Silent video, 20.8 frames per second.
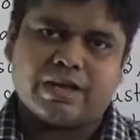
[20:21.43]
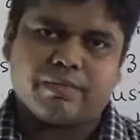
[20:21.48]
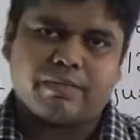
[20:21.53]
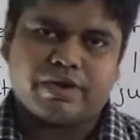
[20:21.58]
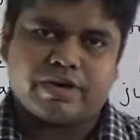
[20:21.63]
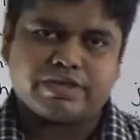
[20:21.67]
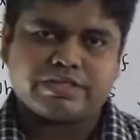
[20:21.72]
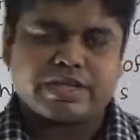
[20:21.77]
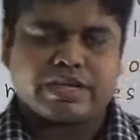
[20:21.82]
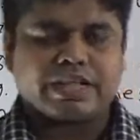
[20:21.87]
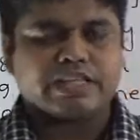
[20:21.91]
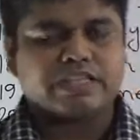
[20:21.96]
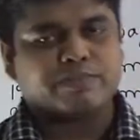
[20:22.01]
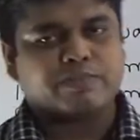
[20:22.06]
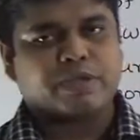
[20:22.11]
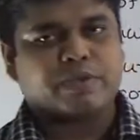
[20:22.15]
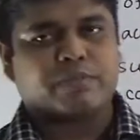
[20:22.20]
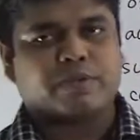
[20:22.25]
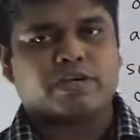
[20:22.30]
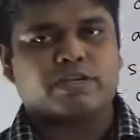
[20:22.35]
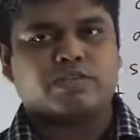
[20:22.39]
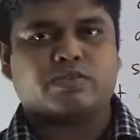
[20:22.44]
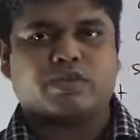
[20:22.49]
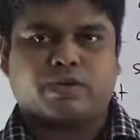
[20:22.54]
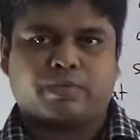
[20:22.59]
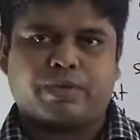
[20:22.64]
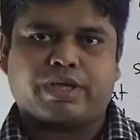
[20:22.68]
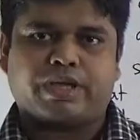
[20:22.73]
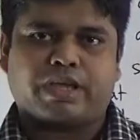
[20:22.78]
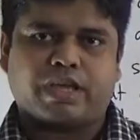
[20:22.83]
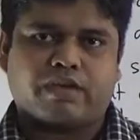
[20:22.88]
marks and SBM marks will
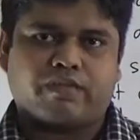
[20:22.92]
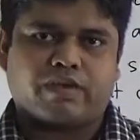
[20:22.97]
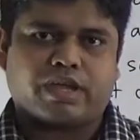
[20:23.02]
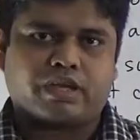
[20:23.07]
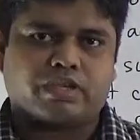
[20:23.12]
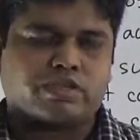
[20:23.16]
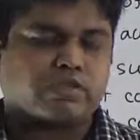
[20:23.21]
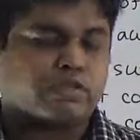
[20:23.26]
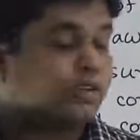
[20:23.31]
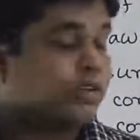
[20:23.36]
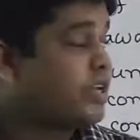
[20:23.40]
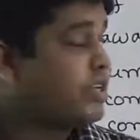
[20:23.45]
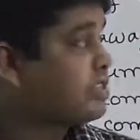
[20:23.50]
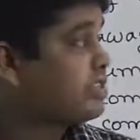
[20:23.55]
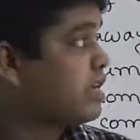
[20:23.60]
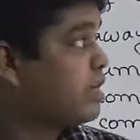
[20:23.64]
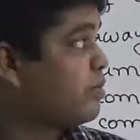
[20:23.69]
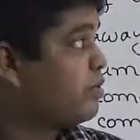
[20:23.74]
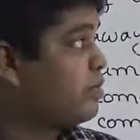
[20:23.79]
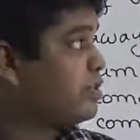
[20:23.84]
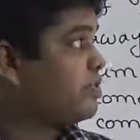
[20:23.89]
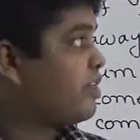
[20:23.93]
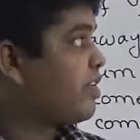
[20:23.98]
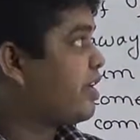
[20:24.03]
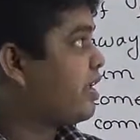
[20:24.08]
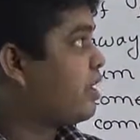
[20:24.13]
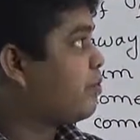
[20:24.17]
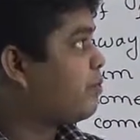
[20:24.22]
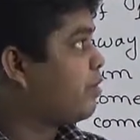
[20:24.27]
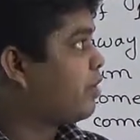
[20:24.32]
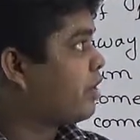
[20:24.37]
be given. So SW is
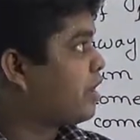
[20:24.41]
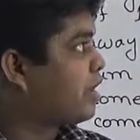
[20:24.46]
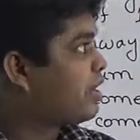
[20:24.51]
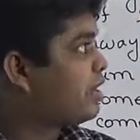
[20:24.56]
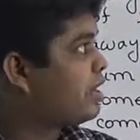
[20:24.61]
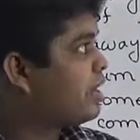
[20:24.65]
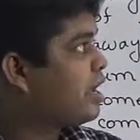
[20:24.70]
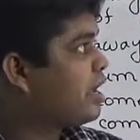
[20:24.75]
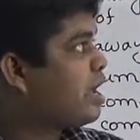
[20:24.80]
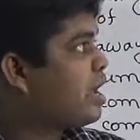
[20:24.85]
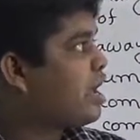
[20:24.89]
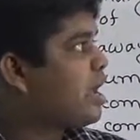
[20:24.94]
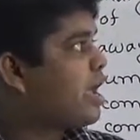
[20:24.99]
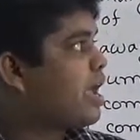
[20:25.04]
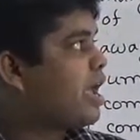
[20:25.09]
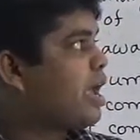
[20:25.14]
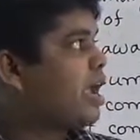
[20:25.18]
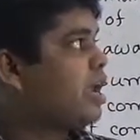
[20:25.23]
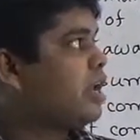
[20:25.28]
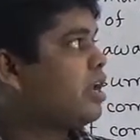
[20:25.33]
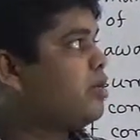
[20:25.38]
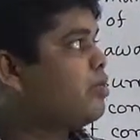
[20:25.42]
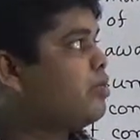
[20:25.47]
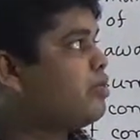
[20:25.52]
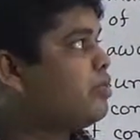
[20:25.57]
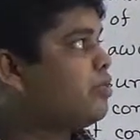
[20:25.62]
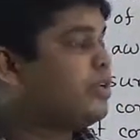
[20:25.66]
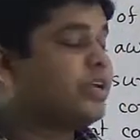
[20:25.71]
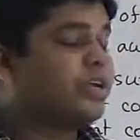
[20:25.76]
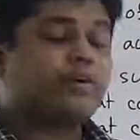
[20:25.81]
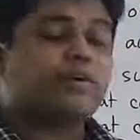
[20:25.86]
very important, and you
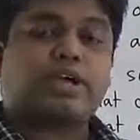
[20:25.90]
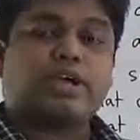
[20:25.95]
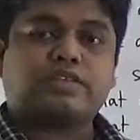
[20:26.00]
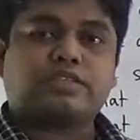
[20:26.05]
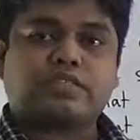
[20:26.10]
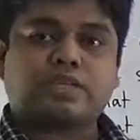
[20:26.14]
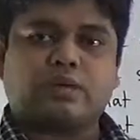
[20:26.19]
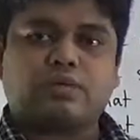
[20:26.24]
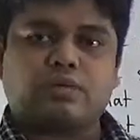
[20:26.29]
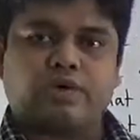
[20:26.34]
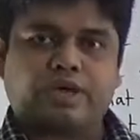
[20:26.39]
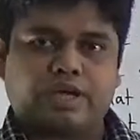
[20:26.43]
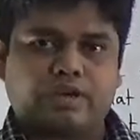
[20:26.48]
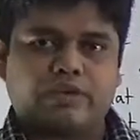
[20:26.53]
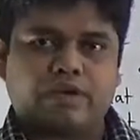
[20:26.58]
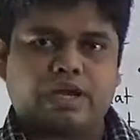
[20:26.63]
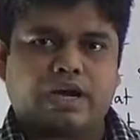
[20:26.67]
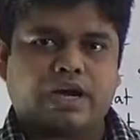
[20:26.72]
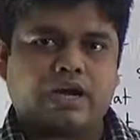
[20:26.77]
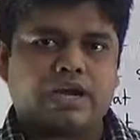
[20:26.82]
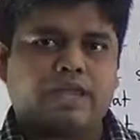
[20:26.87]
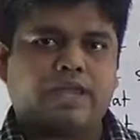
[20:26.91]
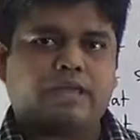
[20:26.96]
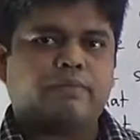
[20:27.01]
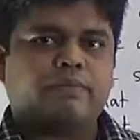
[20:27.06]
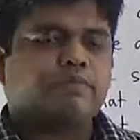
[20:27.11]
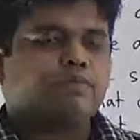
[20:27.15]
do your SW regularly.